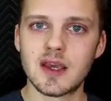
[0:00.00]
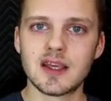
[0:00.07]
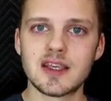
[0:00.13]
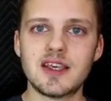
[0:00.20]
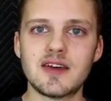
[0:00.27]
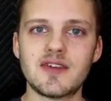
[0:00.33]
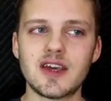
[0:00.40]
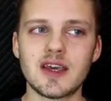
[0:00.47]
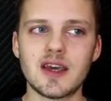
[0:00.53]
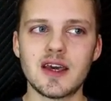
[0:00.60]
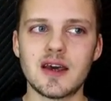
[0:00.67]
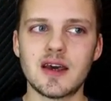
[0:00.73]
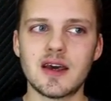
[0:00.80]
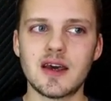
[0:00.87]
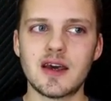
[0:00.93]
giving
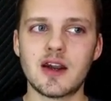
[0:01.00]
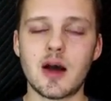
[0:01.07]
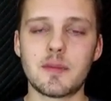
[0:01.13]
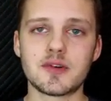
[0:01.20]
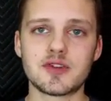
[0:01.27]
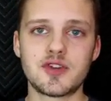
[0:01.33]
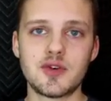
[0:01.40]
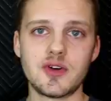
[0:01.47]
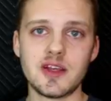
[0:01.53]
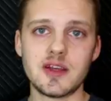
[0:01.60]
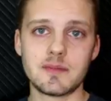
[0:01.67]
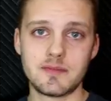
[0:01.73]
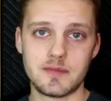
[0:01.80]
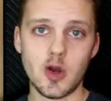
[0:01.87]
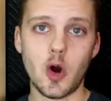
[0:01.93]
an opportunity,
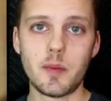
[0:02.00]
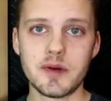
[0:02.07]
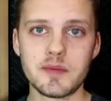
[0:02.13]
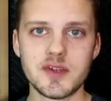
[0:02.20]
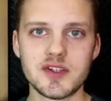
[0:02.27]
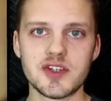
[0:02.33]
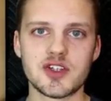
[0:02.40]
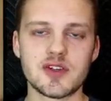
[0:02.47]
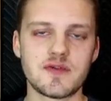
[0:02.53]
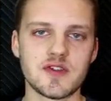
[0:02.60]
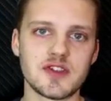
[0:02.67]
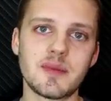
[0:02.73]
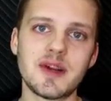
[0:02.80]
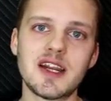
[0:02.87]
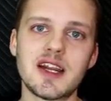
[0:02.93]
an open position for
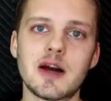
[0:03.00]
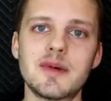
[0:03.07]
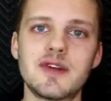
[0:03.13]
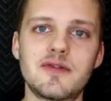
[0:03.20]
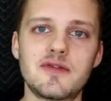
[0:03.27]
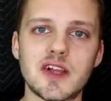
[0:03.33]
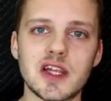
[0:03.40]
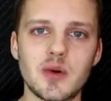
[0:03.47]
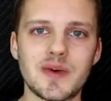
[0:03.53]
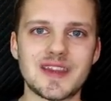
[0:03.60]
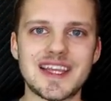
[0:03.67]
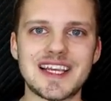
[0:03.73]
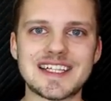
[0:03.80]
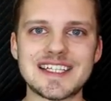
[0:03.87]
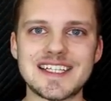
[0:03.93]
somebody to come in and fill it with
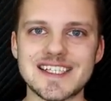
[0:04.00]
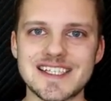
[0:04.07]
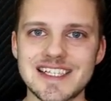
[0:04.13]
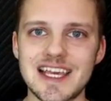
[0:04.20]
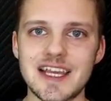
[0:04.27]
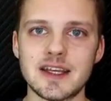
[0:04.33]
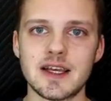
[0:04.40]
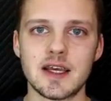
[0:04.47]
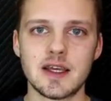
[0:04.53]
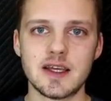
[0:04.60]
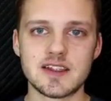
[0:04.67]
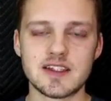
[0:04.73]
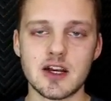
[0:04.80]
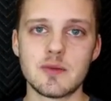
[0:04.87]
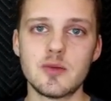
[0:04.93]
a clean slate.
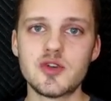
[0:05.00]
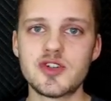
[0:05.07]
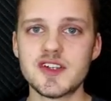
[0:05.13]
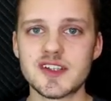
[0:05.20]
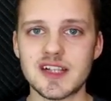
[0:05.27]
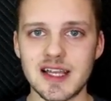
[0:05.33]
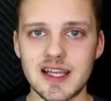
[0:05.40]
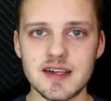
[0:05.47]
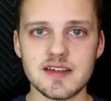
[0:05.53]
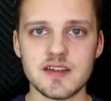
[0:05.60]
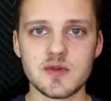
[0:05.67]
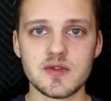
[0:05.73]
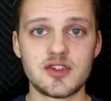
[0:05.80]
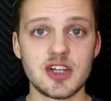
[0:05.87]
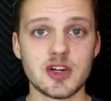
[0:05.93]
In Scaramucci's case, it
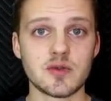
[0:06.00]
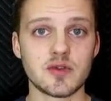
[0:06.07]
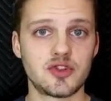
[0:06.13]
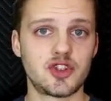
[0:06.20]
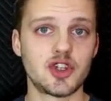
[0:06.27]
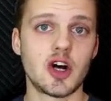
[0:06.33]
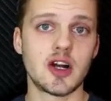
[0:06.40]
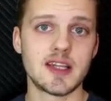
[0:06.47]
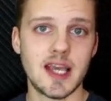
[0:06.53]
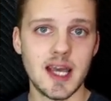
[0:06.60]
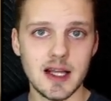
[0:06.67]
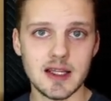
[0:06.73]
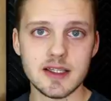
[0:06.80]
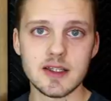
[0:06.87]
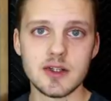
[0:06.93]
was General John
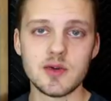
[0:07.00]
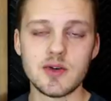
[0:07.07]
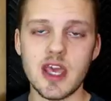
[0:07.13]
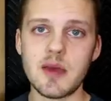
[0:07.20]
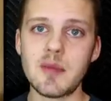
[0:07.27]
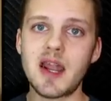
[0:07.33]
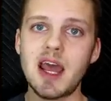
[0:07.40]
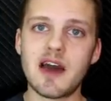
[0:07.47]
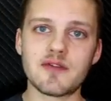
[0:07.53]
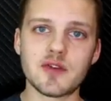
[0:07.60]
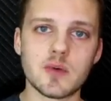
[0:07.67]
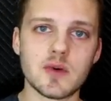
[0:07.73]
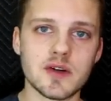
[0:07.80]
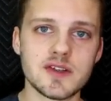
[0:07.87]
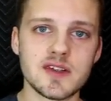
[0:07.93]
Kelly who came in
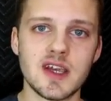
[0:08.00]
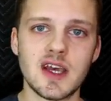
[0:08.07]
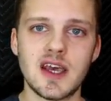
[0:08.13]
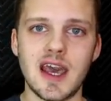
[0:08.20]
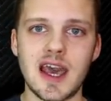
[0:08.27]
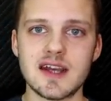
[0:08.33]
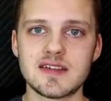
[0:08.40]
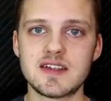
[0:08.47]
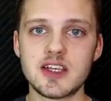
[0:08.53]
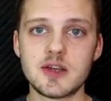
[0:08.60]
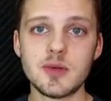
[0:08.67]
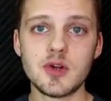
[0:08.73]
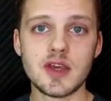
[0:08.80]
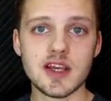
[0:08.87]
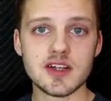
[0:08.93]
afterwards as the
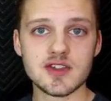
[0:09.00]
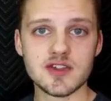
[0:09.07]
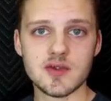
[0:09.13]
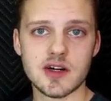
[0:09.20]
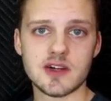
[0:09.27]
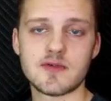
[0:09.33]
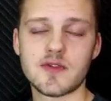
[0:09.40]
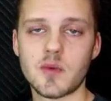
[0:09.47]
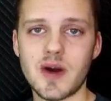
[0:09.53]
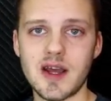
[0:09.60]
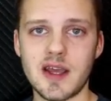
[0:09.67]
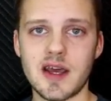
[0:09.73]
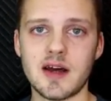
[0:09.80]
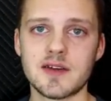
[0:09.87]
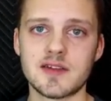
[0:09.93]
communications director for the White
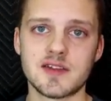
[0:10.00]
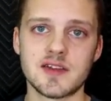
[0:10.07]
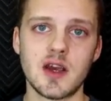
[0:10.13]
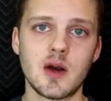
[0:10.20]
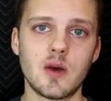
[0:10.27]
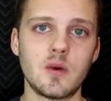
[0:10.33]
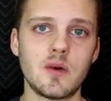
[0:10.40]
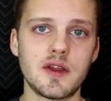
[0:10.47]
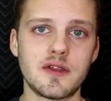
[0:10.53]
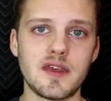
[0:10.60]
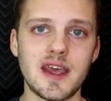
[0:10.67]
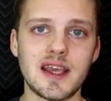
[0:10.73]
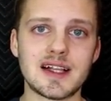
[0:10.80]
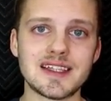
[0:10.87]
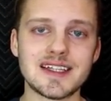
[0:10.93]
House with
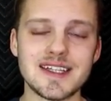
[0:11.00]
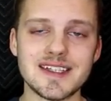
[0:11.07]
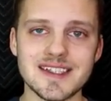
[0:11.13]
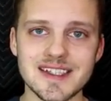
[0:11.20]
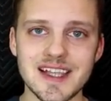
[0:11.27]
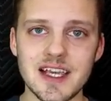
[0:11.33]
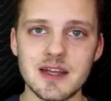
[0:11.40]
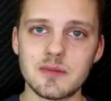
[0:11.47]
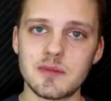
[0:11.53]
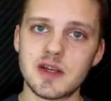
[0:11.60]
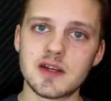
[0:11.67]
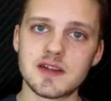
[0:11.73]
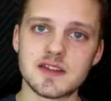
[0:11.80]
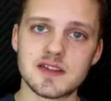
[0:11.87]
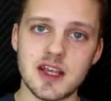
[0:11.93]
a clean slate
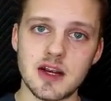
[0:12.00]
because